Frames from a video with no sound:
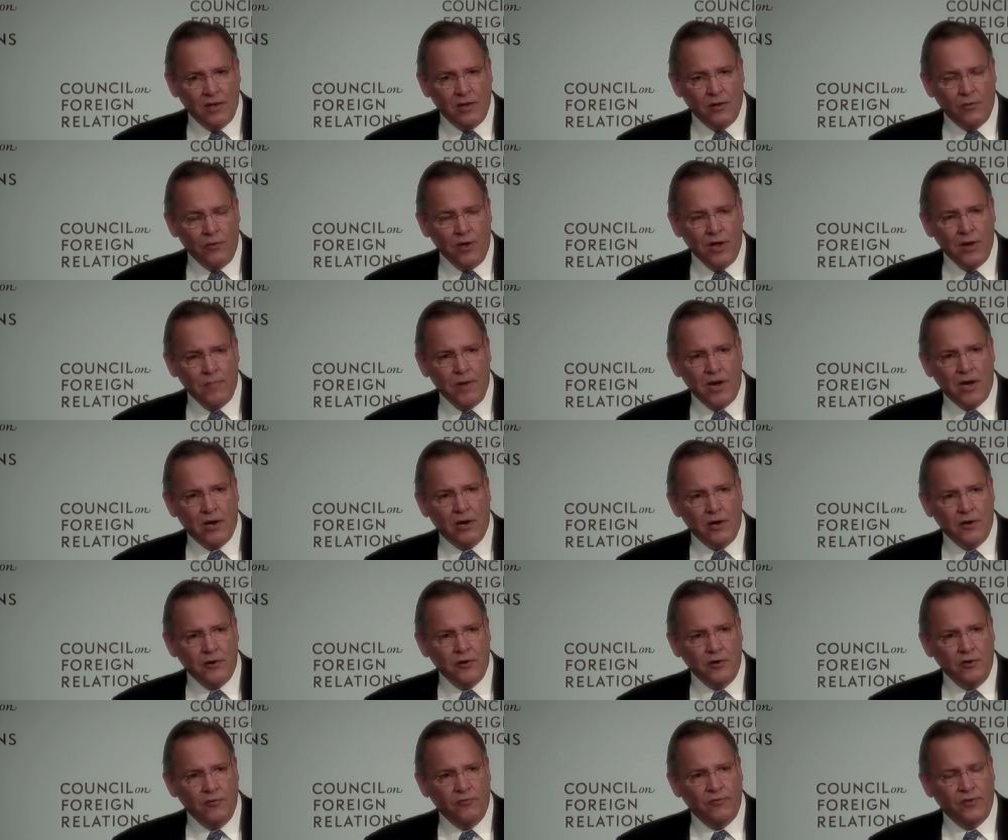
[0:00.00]
We had about one
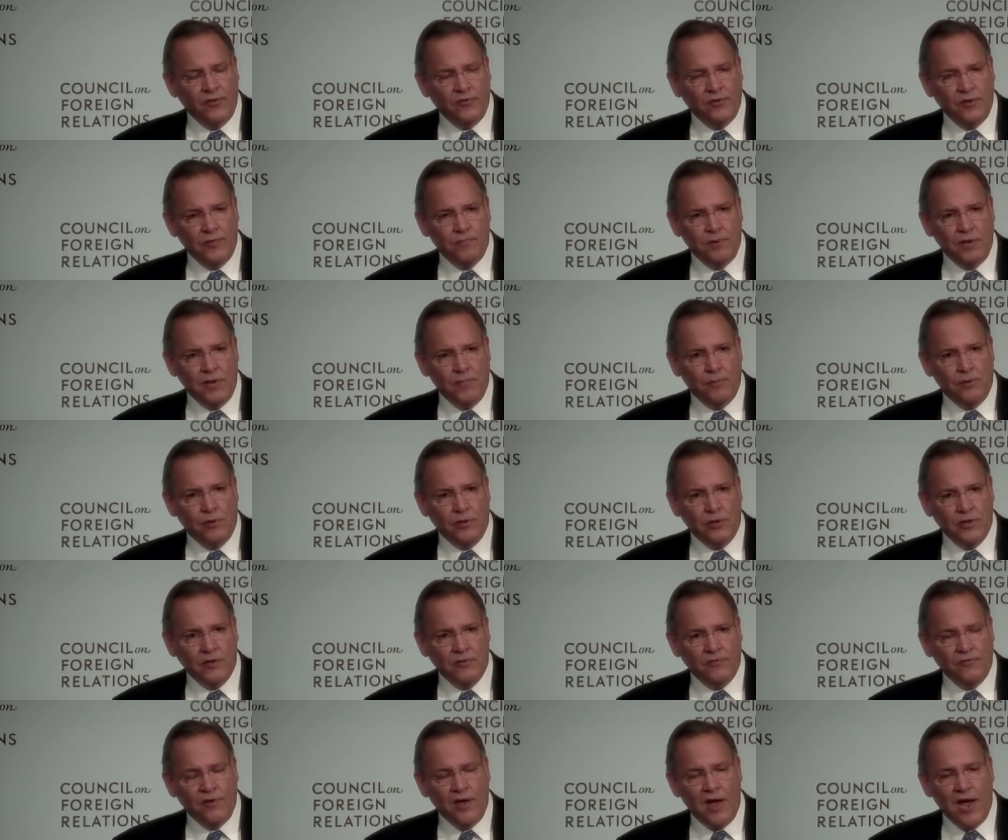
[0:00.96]
hundred fifty people in
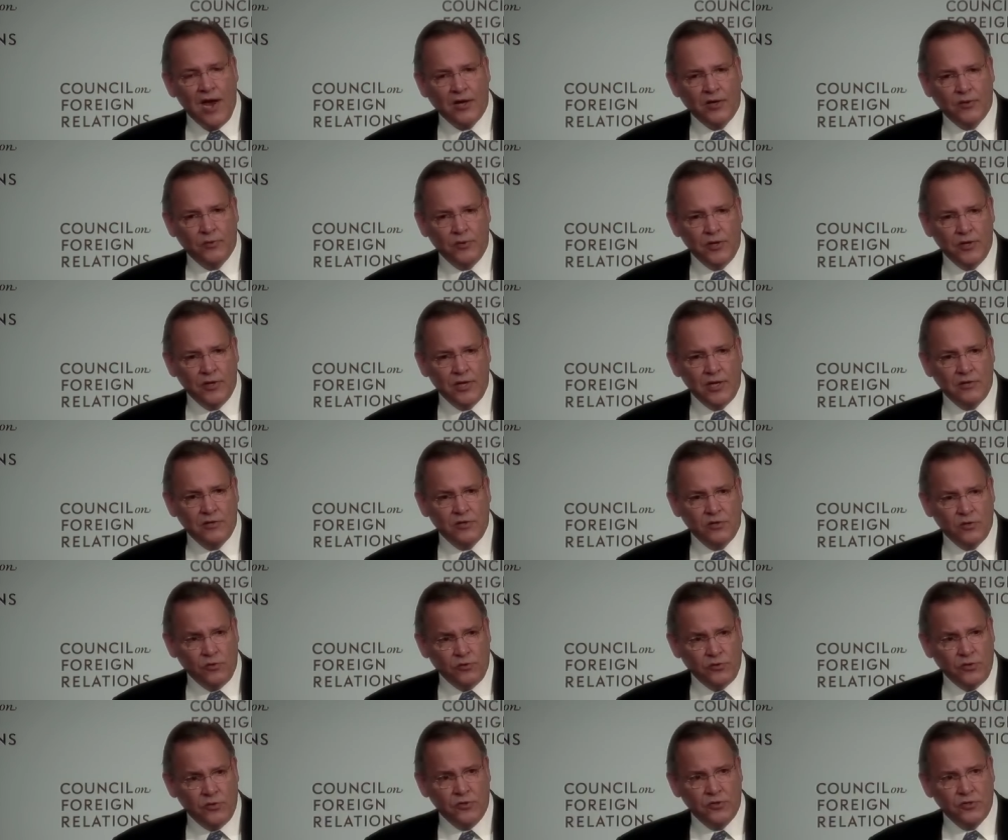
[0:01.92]
the factory that
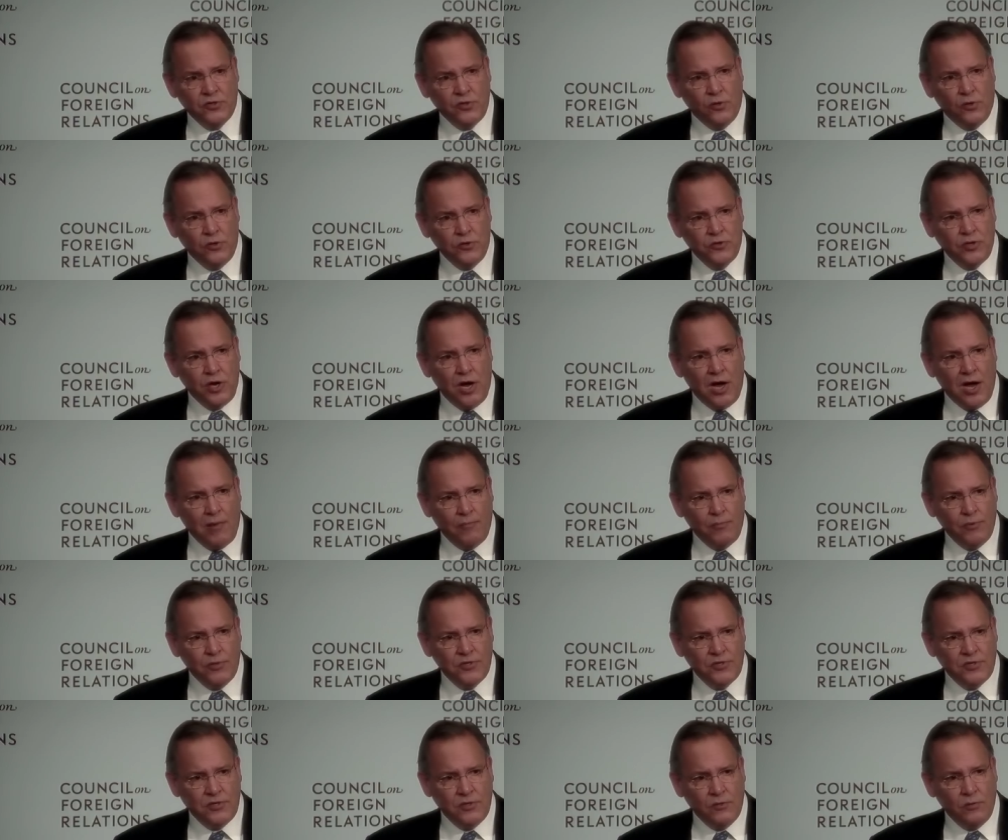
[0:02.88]
their sole job
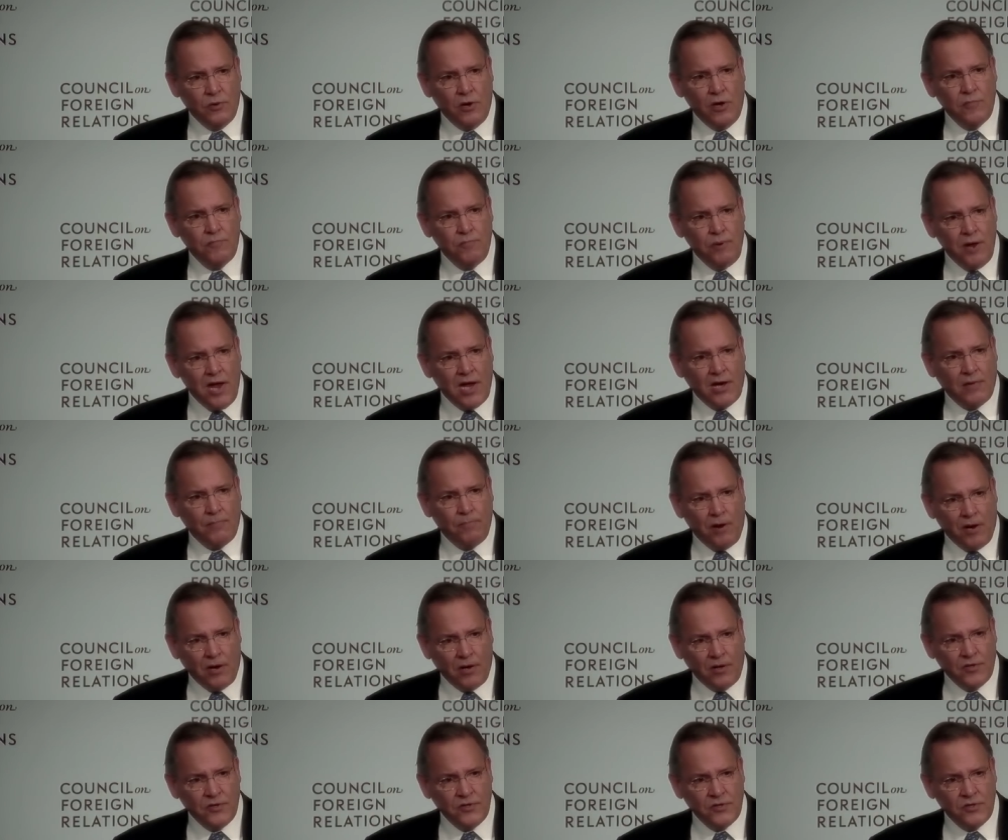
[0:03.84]
was to unpack
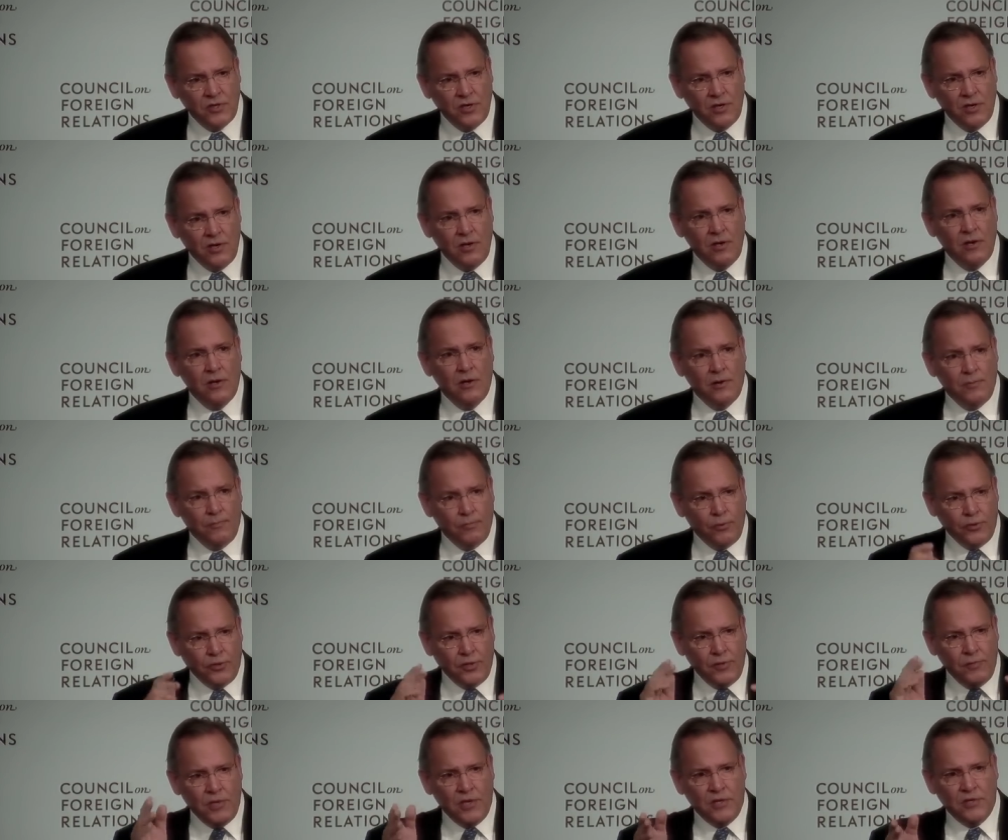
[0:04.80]
parts, put
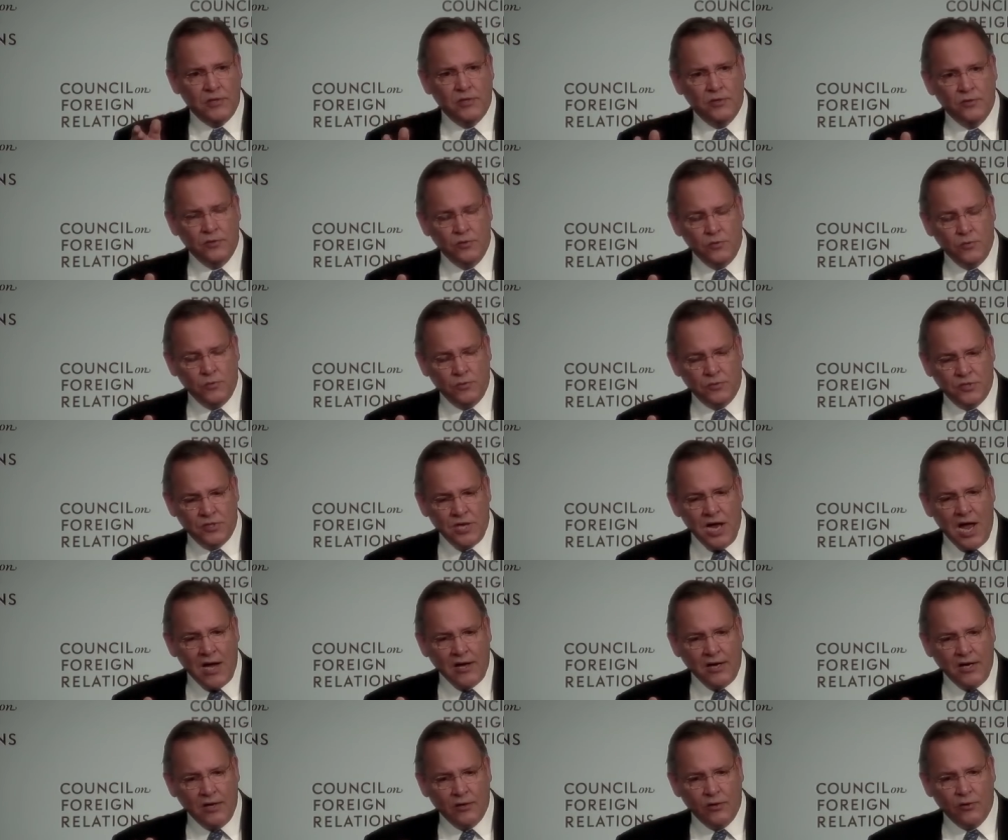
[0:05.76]
them into
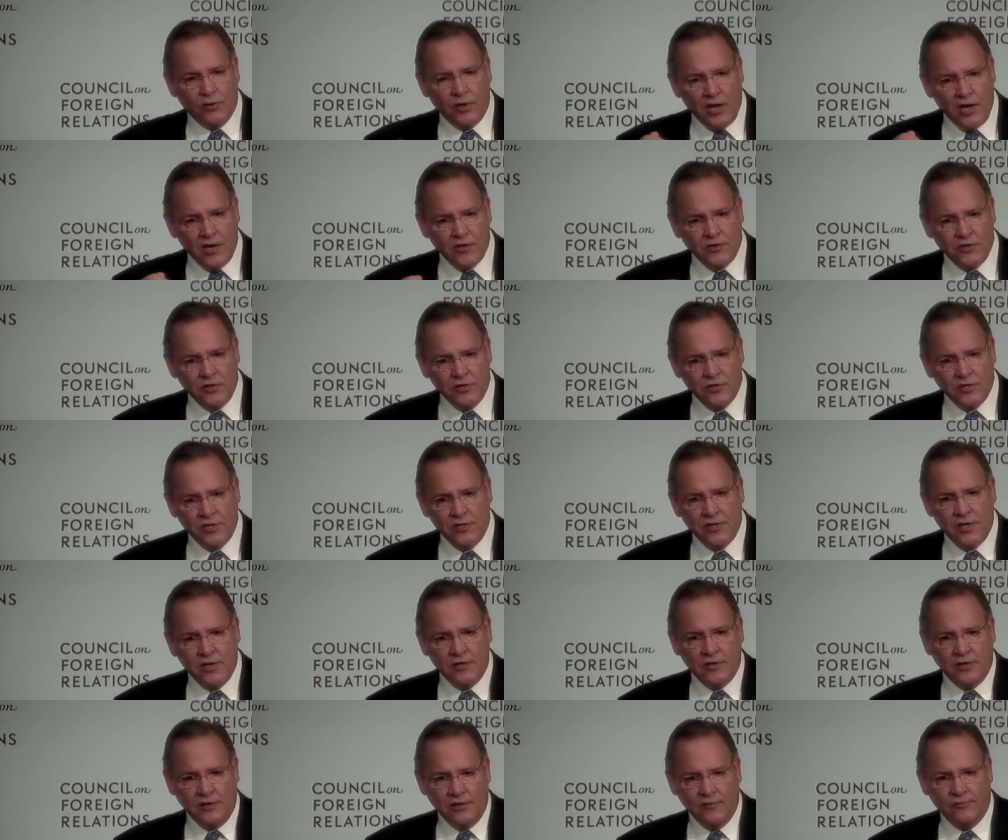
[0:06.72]
stocking locations, and then
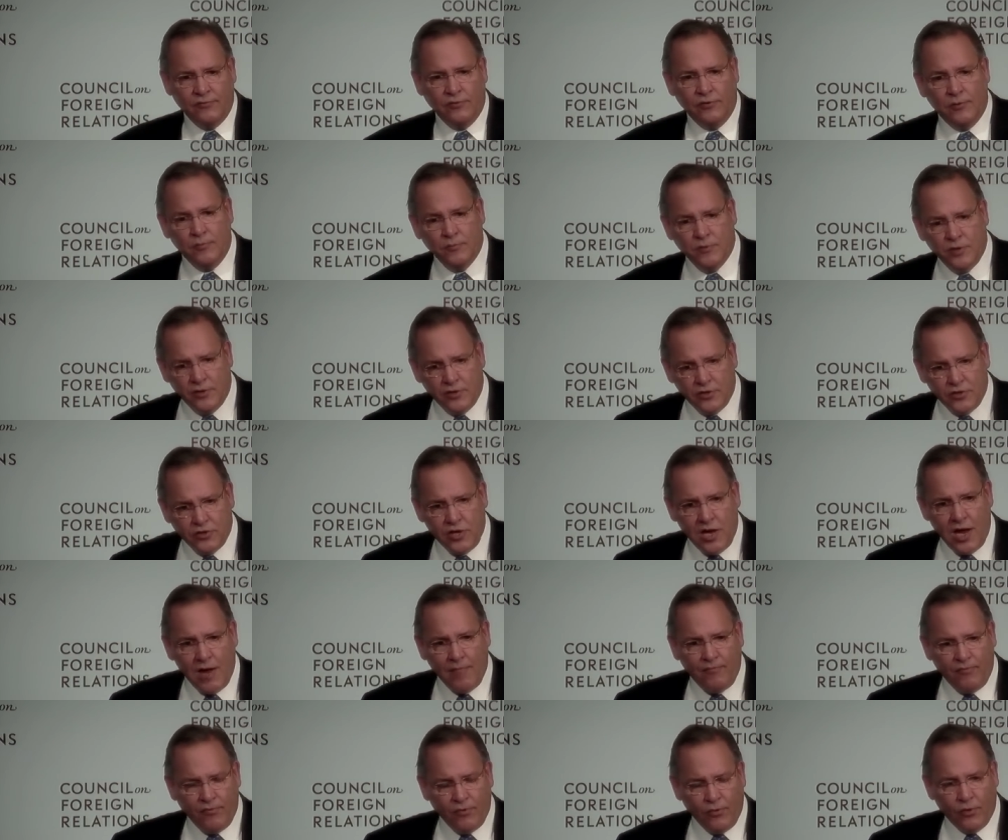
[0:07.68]
deliver them to the
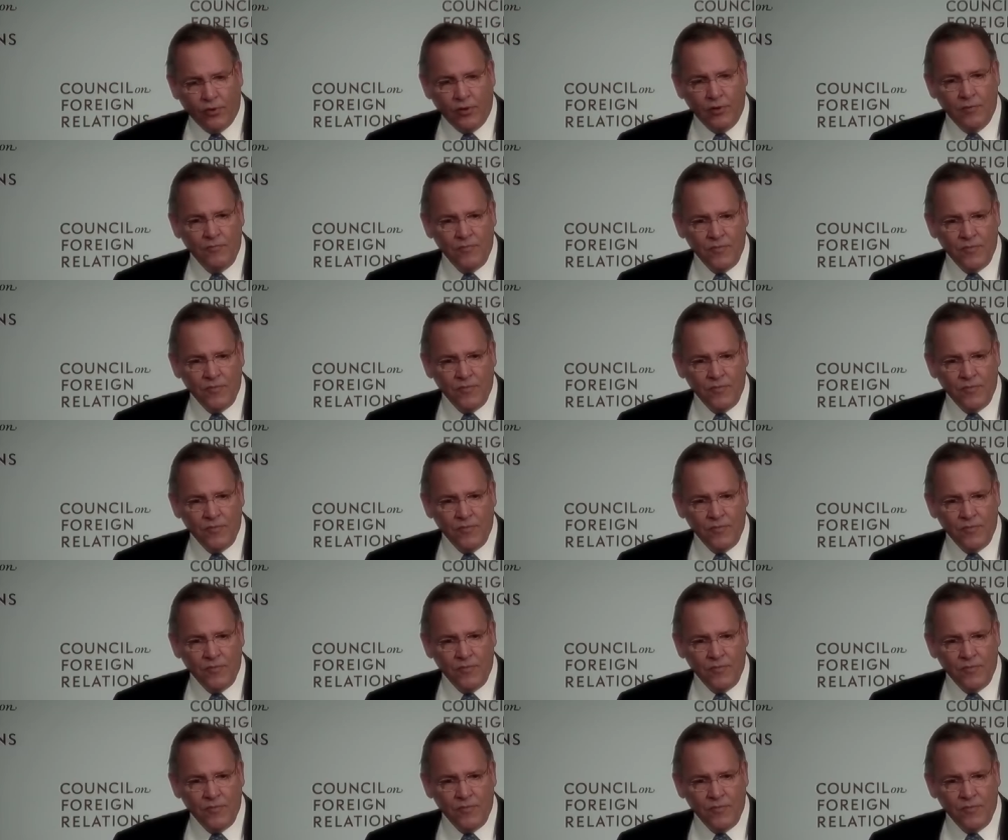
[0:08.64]
shop floor.